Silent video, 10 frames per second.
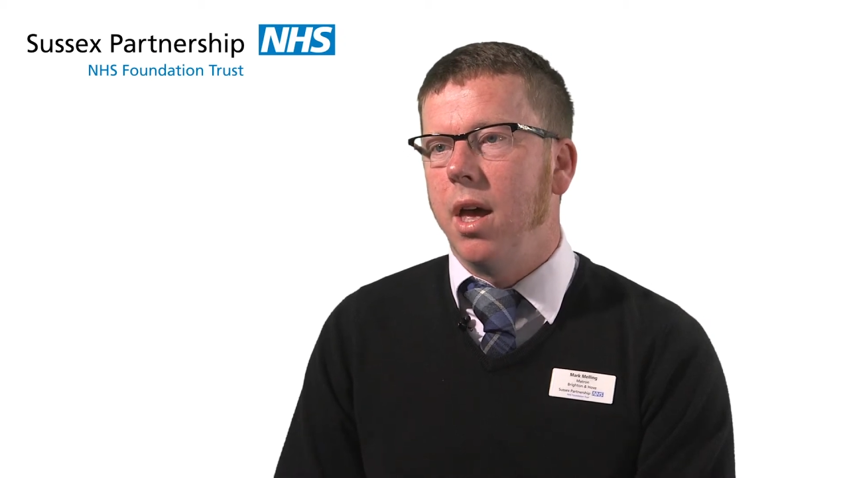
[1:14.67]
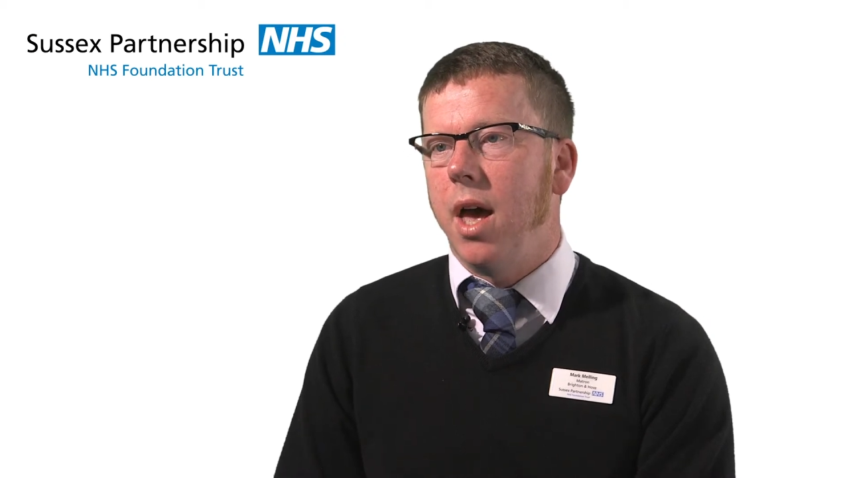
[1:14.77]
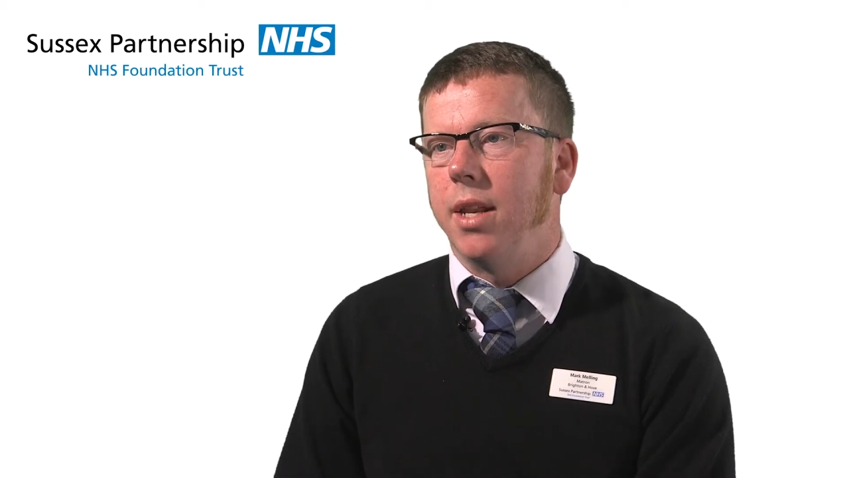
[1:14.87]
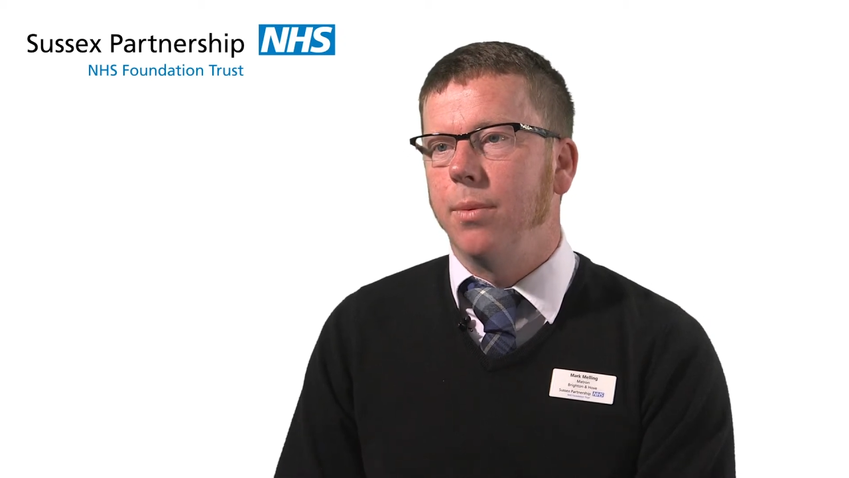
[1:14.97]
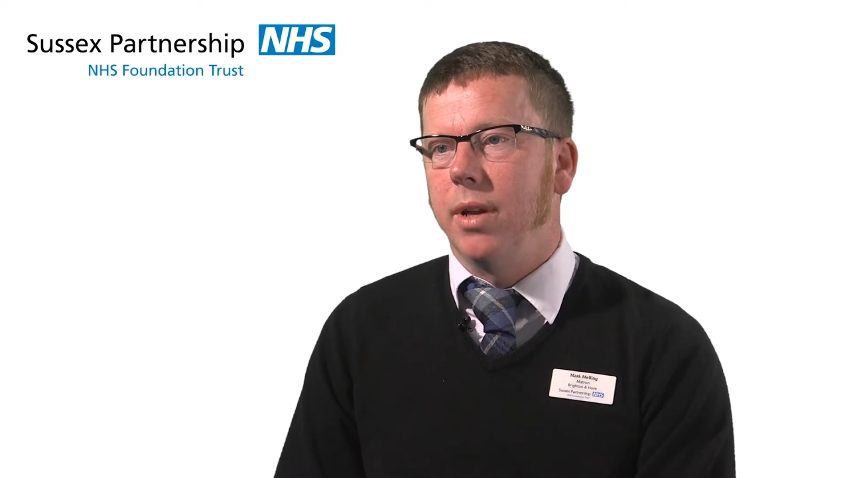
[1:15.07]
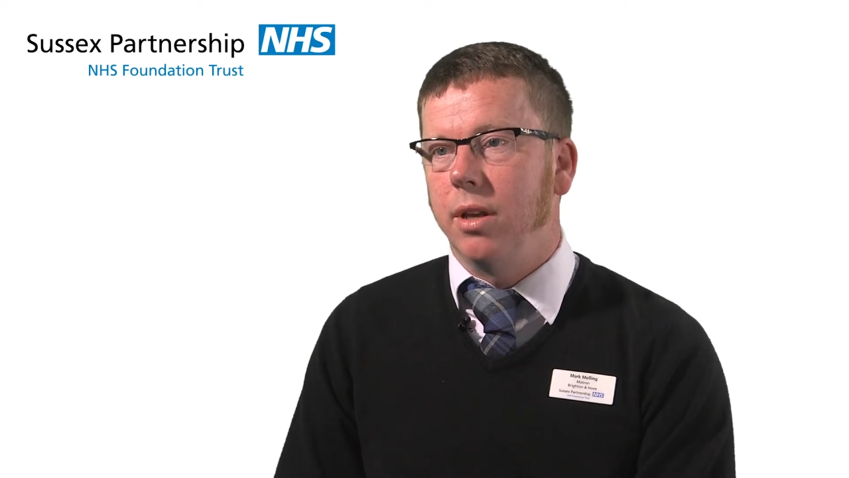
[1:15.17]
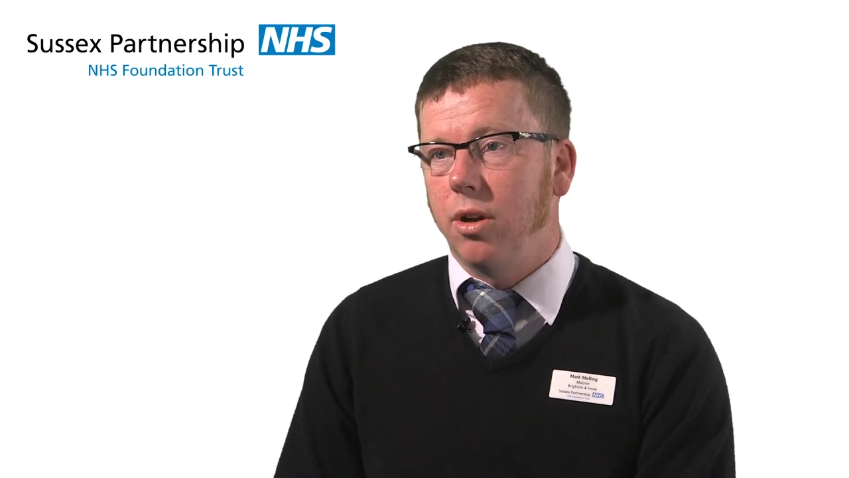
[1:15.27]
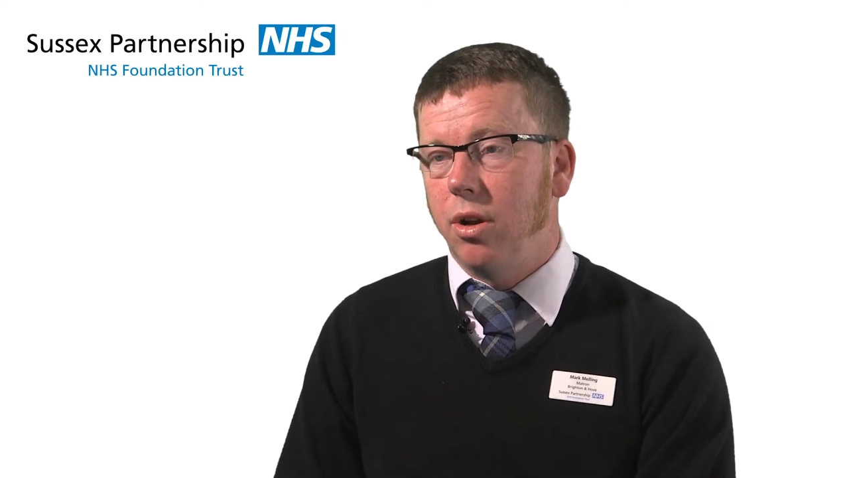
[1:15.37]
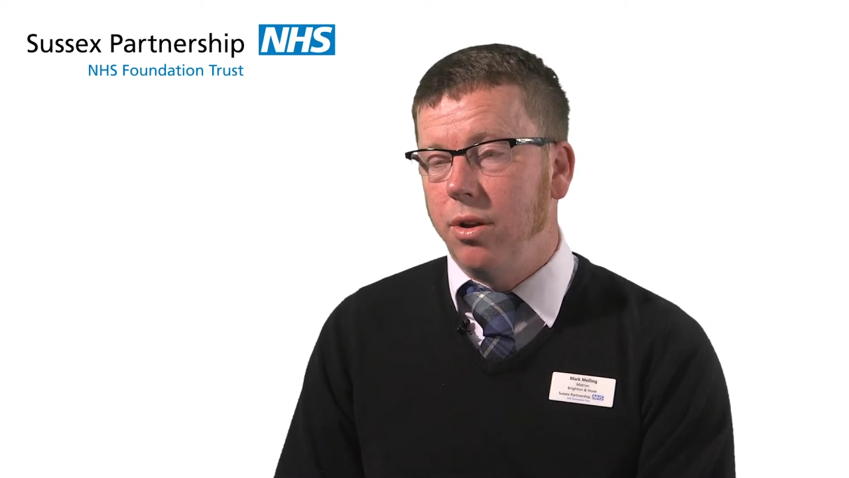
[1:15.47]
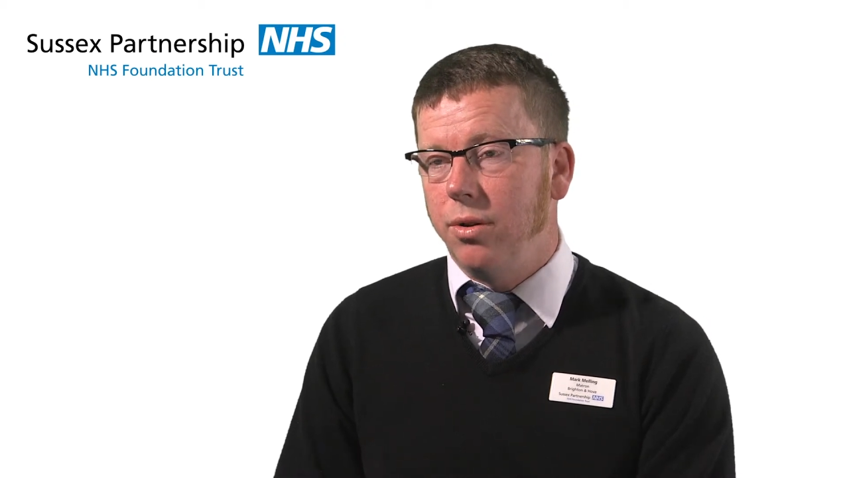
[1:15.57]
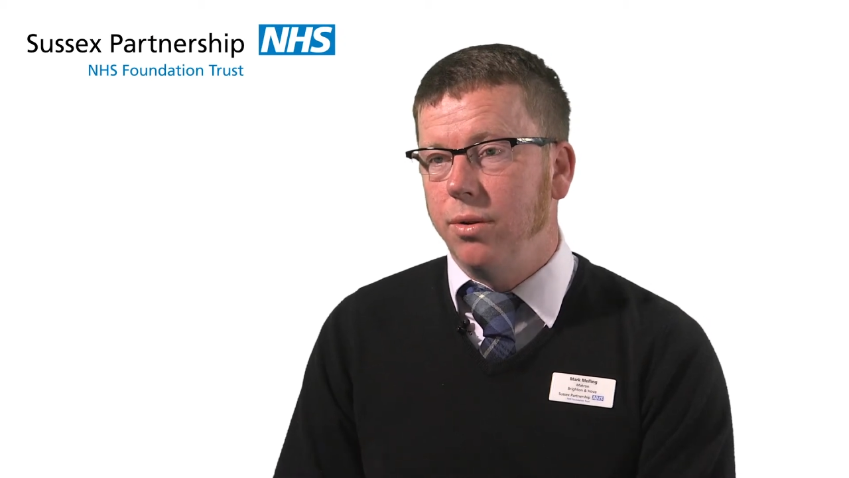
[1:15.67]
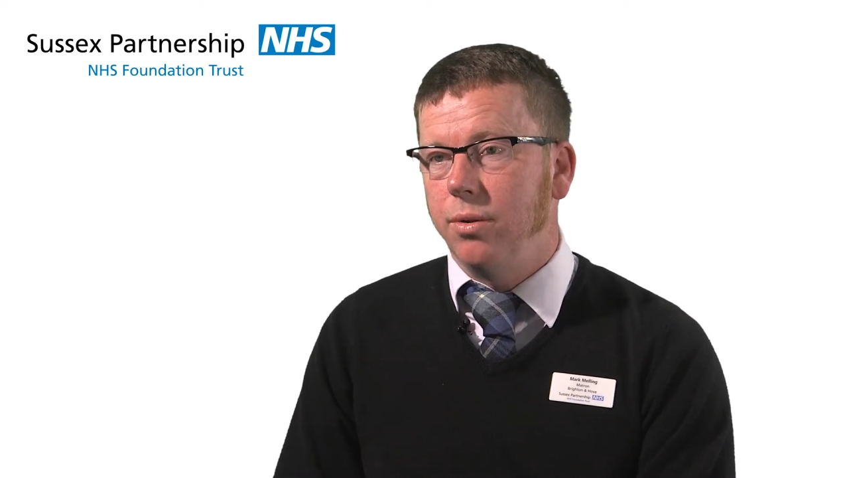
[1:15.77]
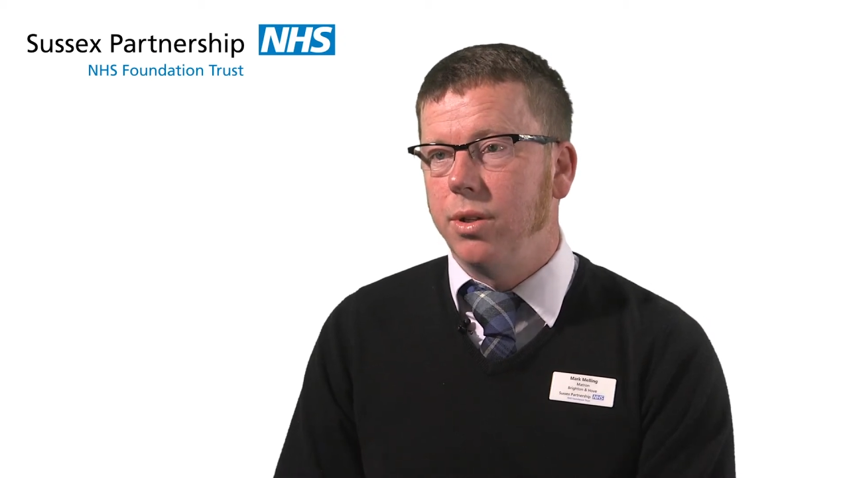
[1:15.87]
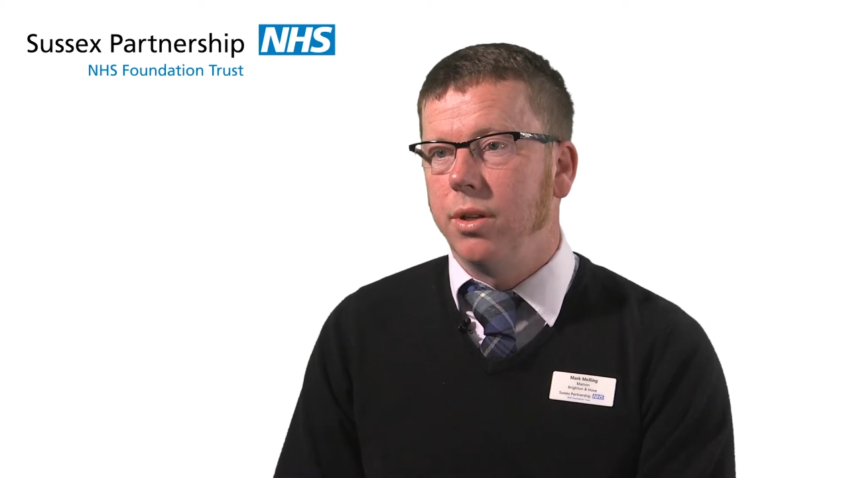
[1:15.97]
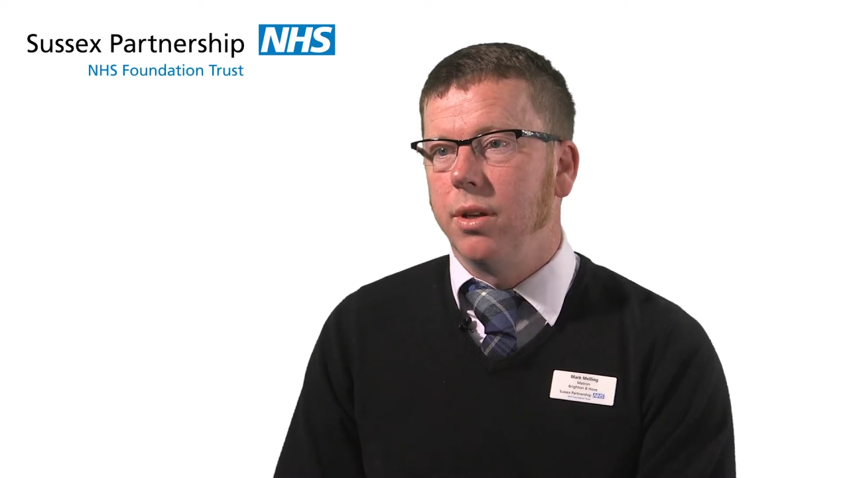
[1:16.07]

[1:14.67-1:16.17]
and it will include